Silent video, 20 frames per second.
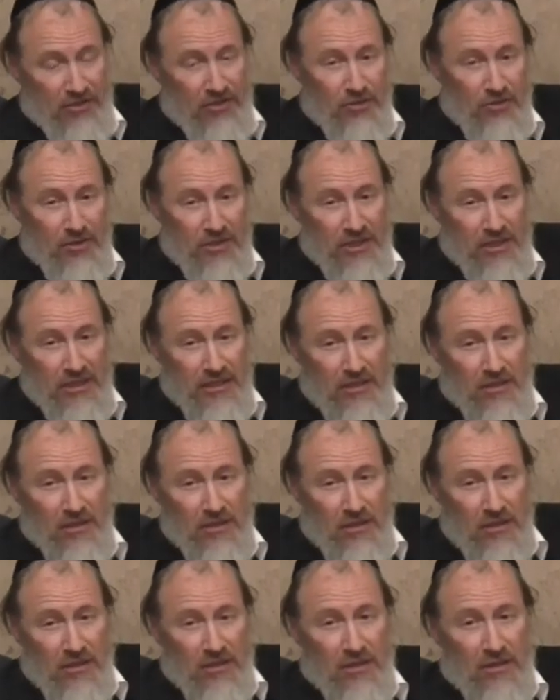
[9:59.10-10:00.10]
to the
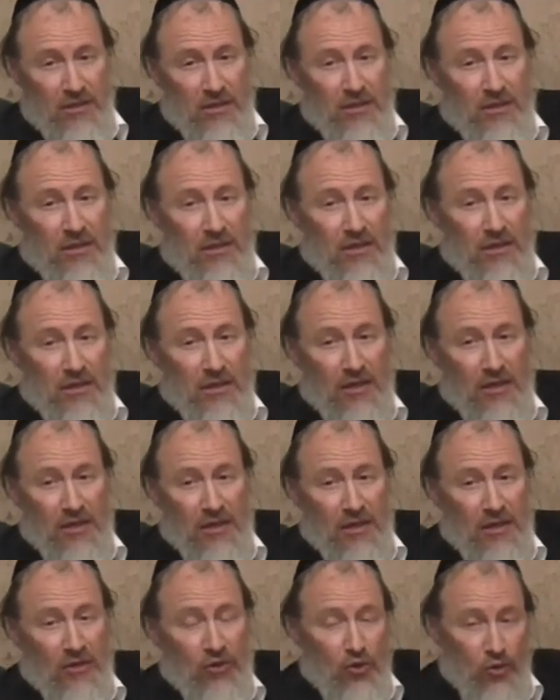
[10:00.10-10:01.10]

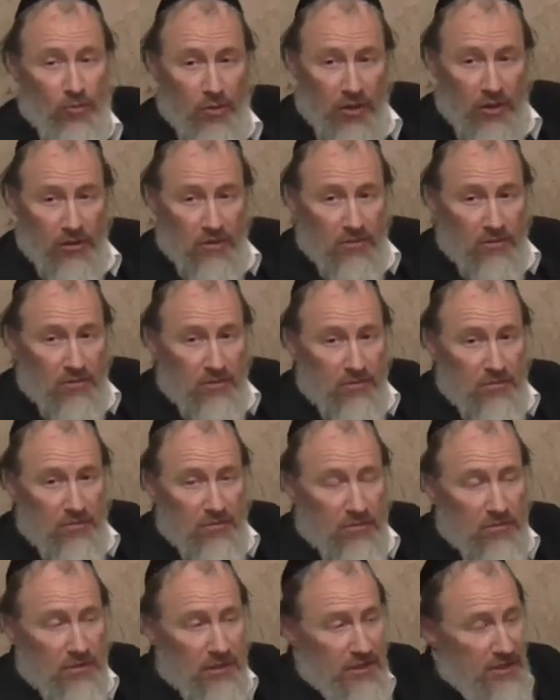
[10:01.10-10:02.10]
Uber.
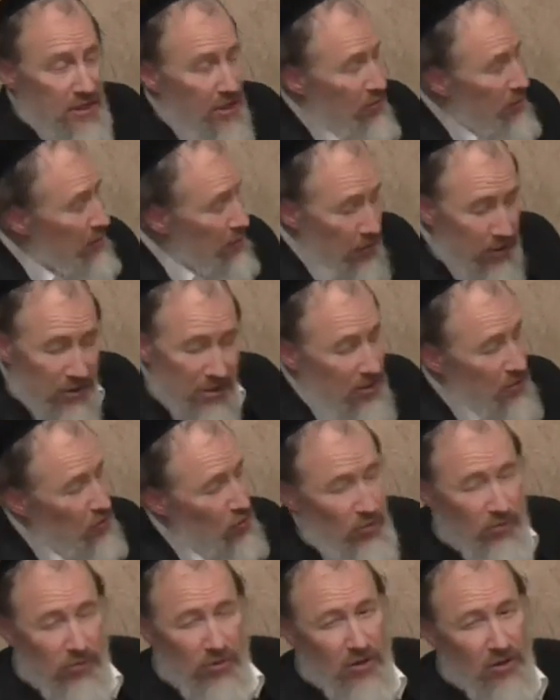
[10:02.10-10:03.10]
He's not referring to the
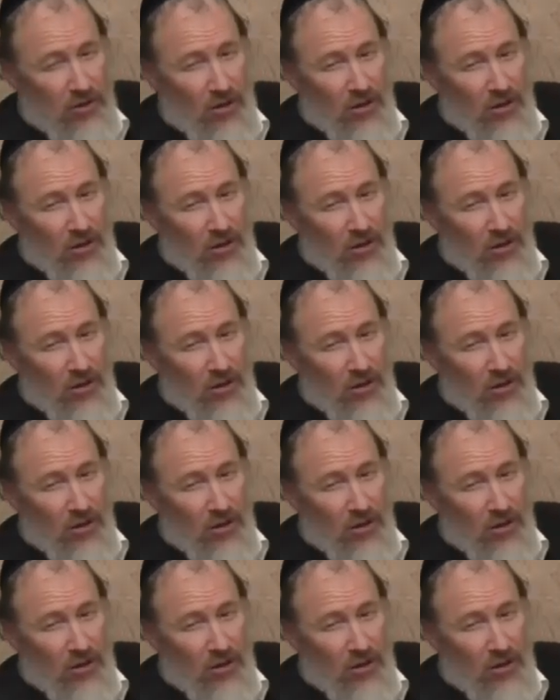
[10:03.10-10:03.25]
Uber at